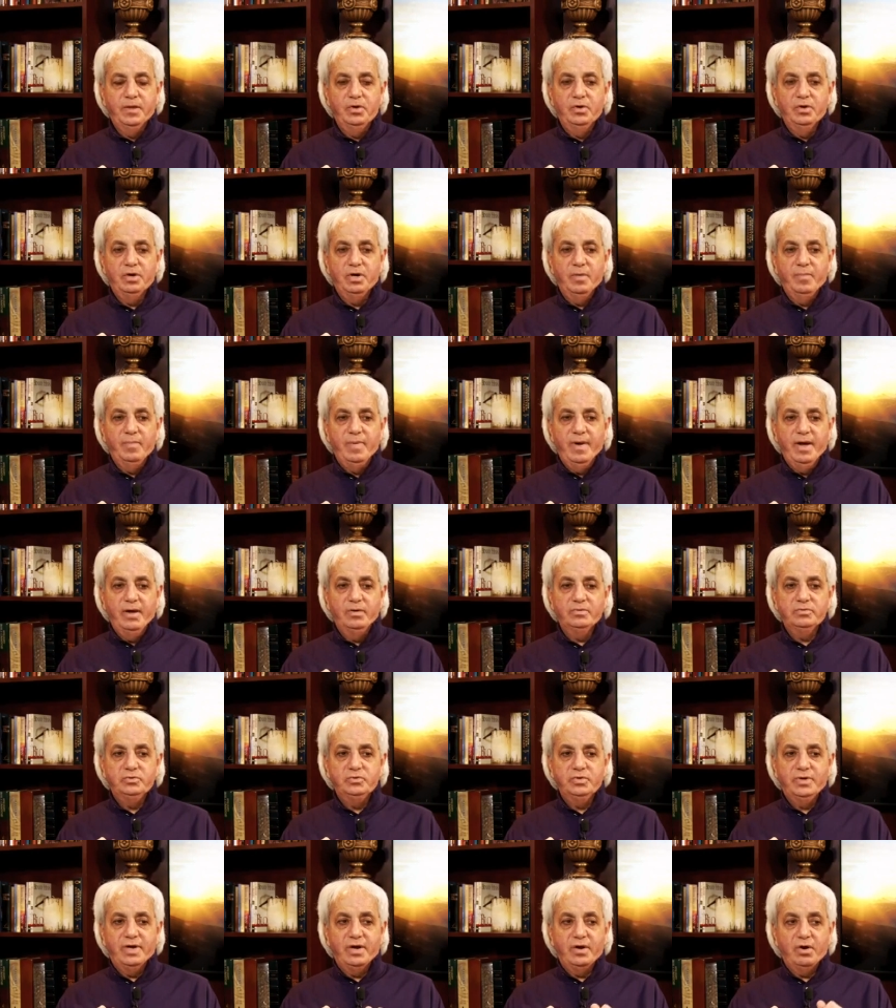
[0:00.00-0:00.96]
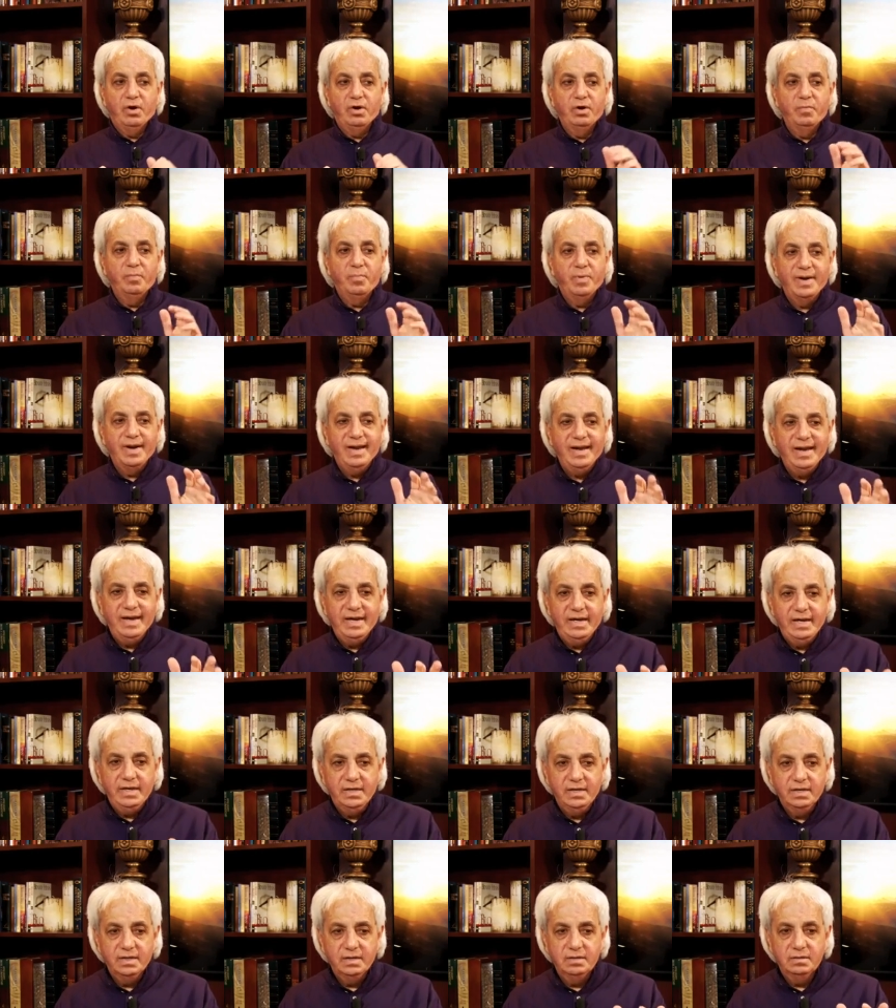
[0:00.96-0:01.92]
you're about to get on a
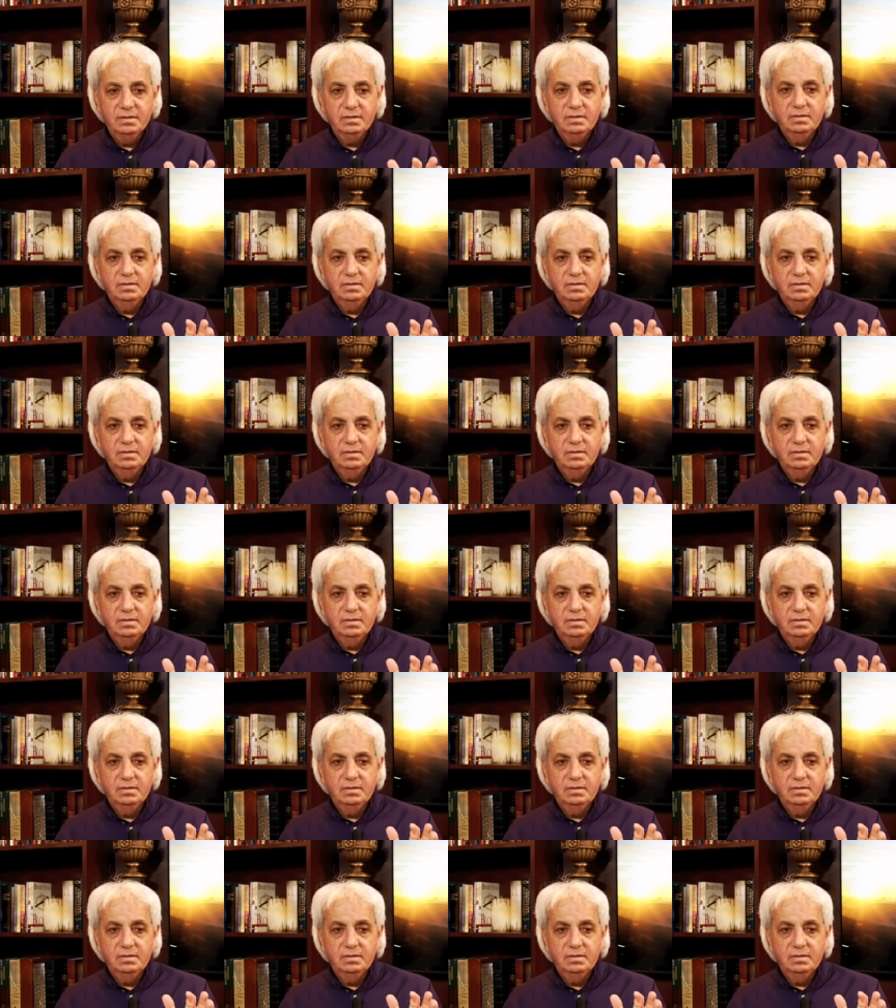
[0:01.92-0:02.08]
plane.